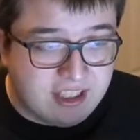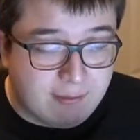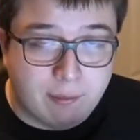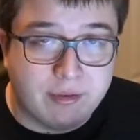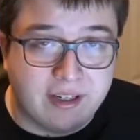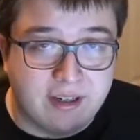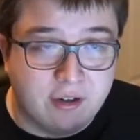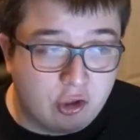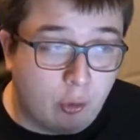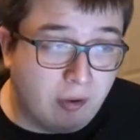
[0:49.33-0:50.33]
I've been playing
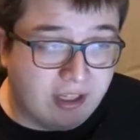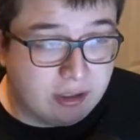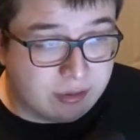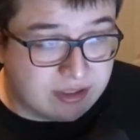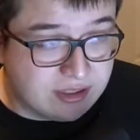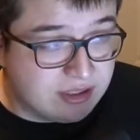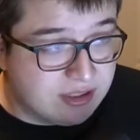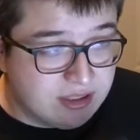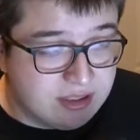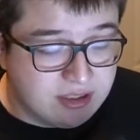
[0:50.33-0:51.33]
Terminator
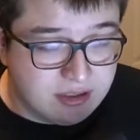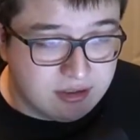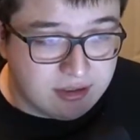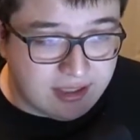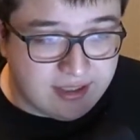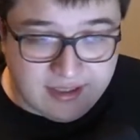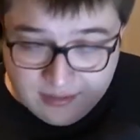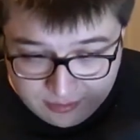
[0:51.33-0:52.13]
Resistance lately.